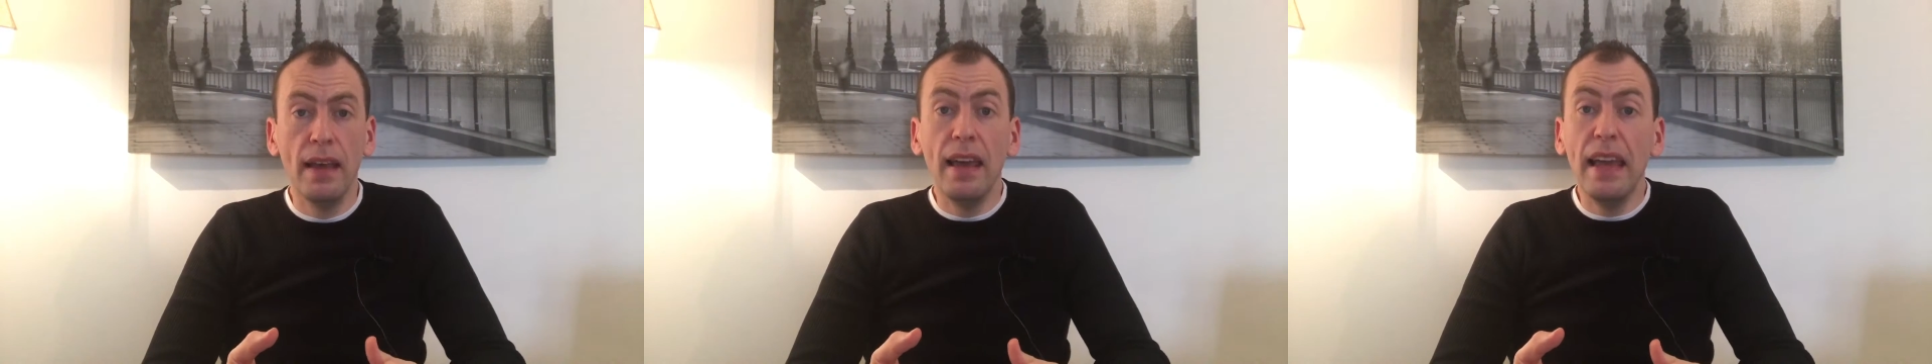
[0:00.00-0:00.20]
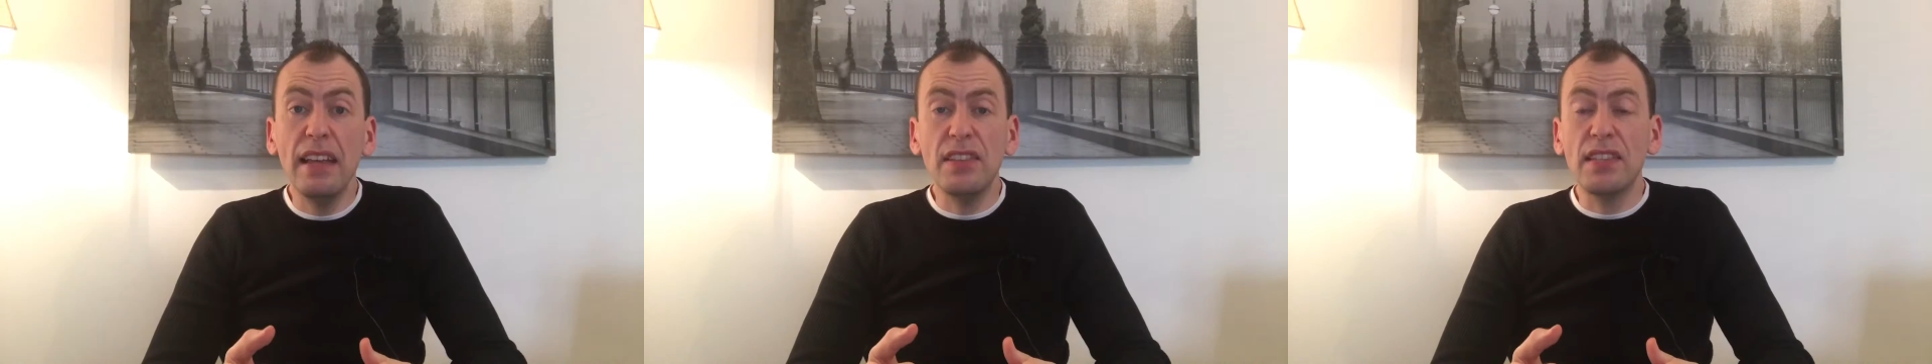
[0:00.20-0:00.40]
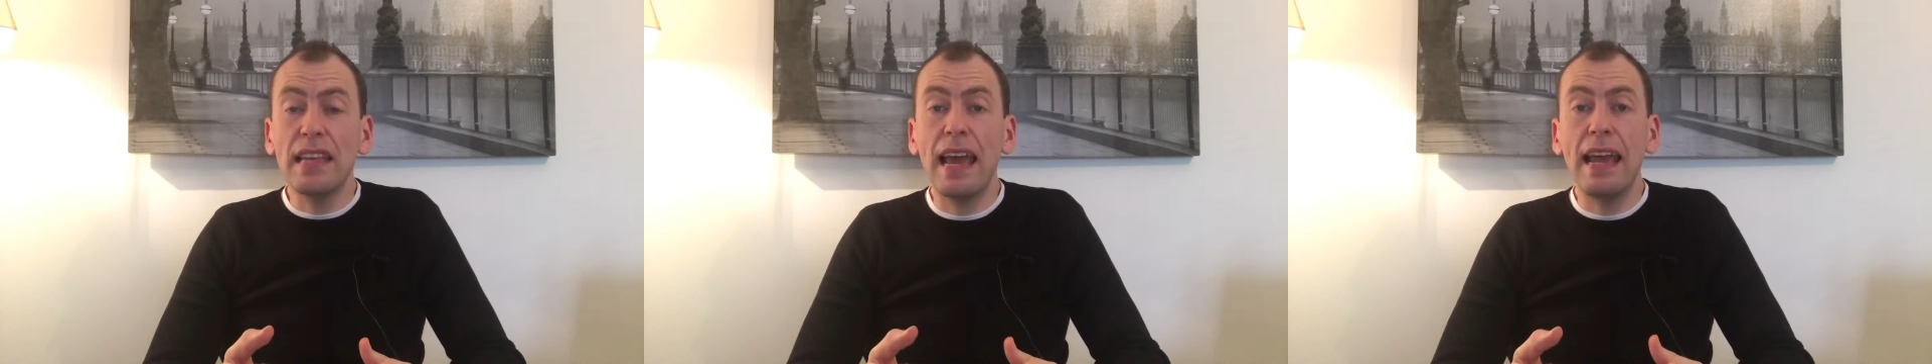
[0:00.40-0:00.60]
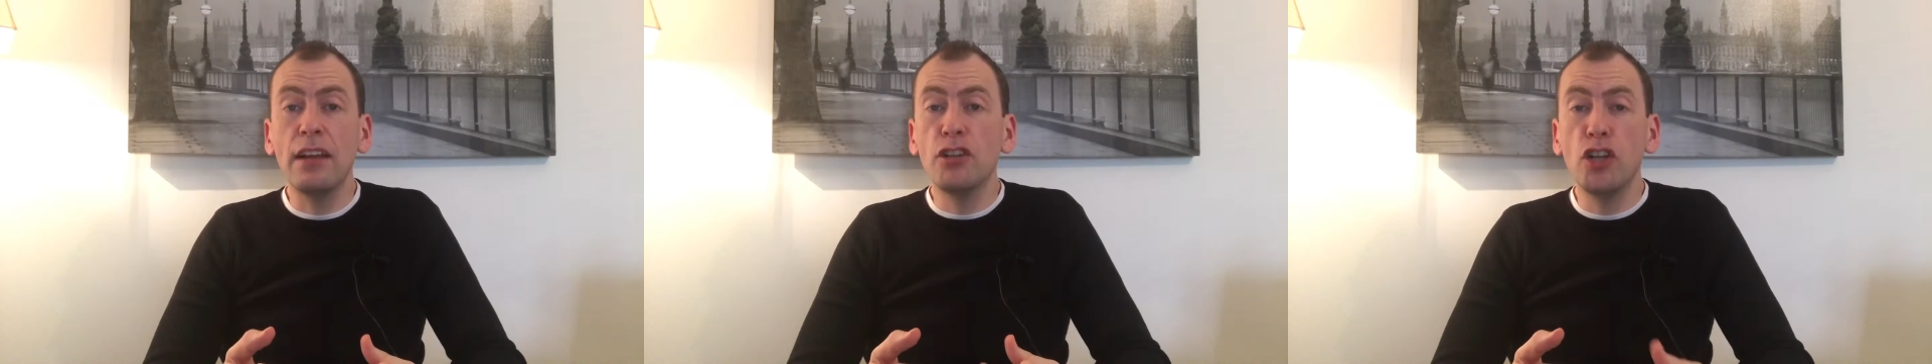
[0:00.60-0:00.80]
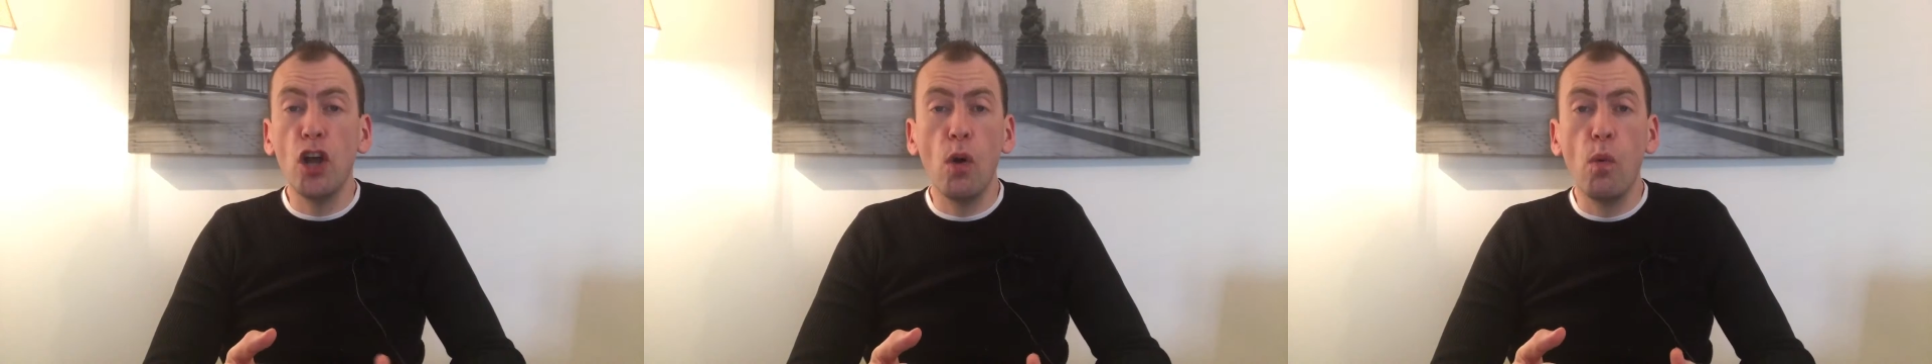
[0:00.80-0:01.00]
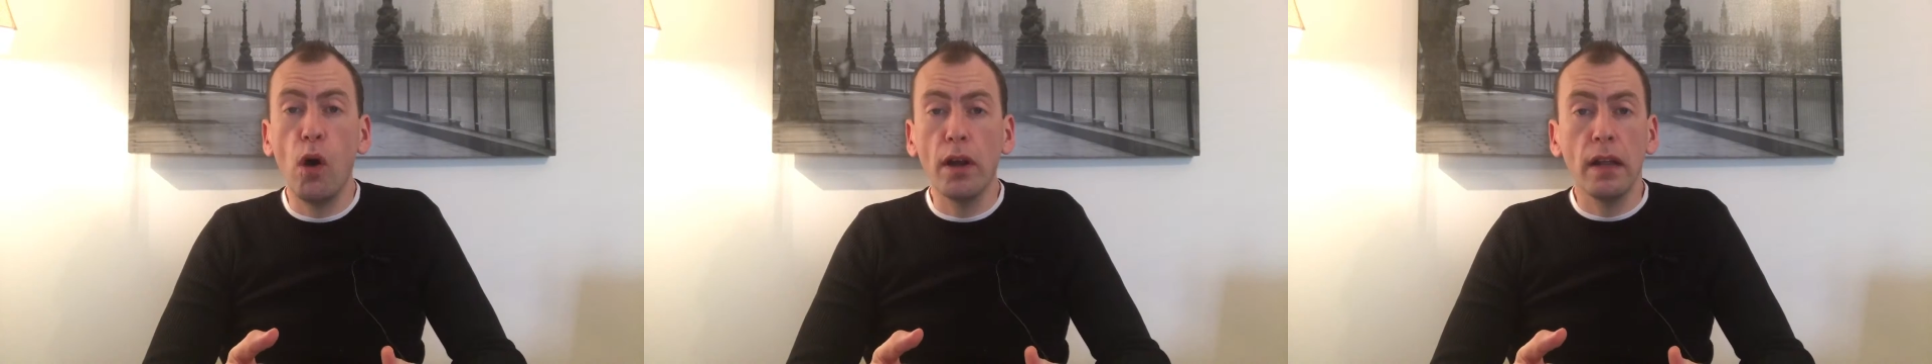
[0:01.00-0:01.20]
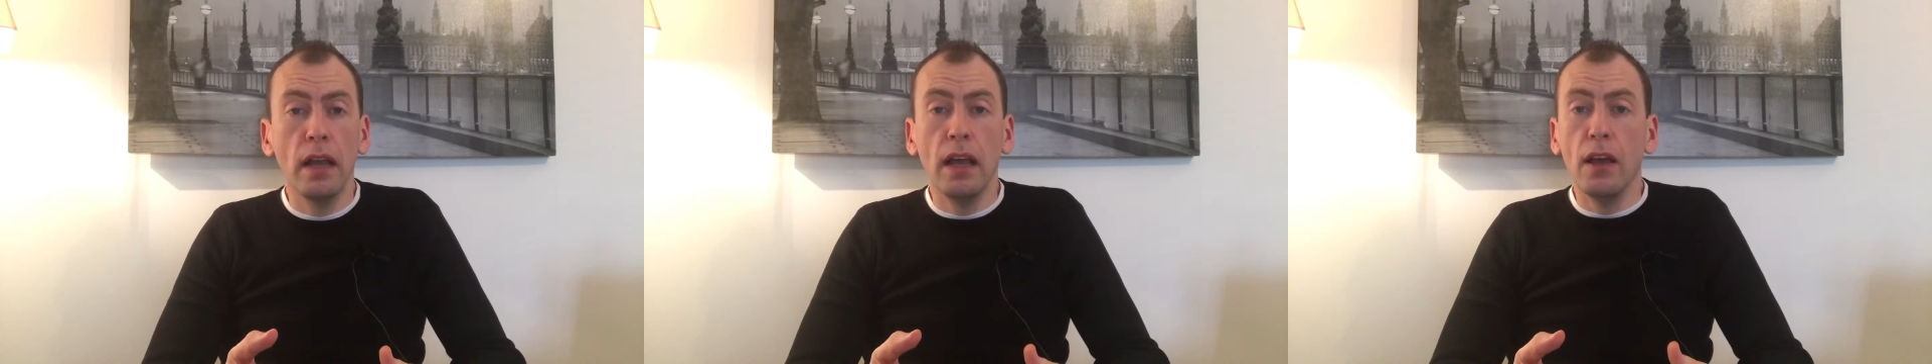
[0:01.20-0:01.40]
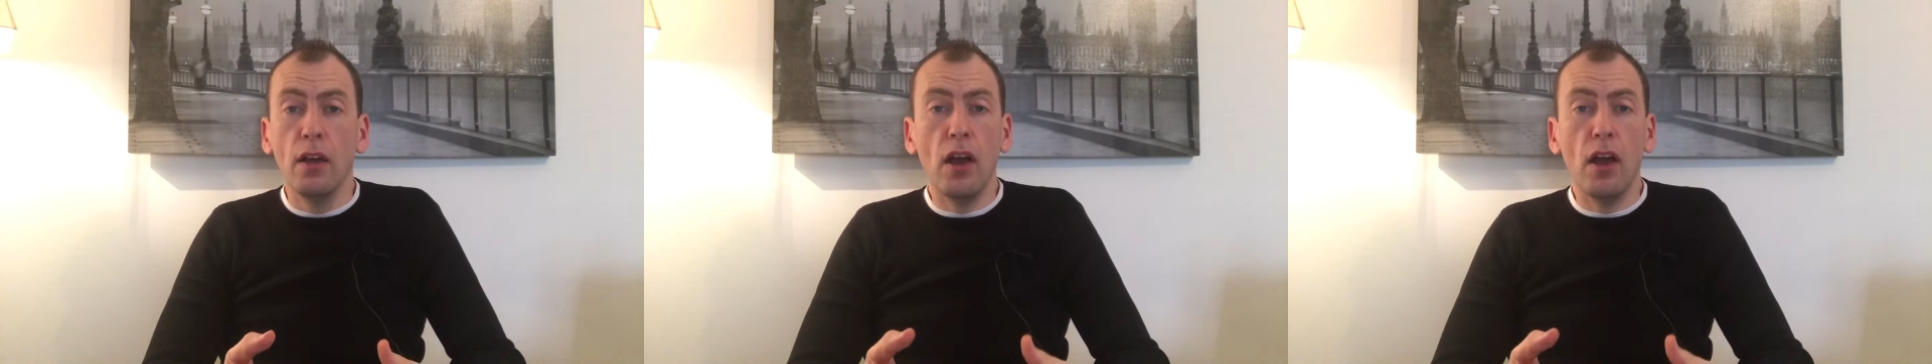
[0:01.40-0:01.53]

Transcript: It's saying, do you know what?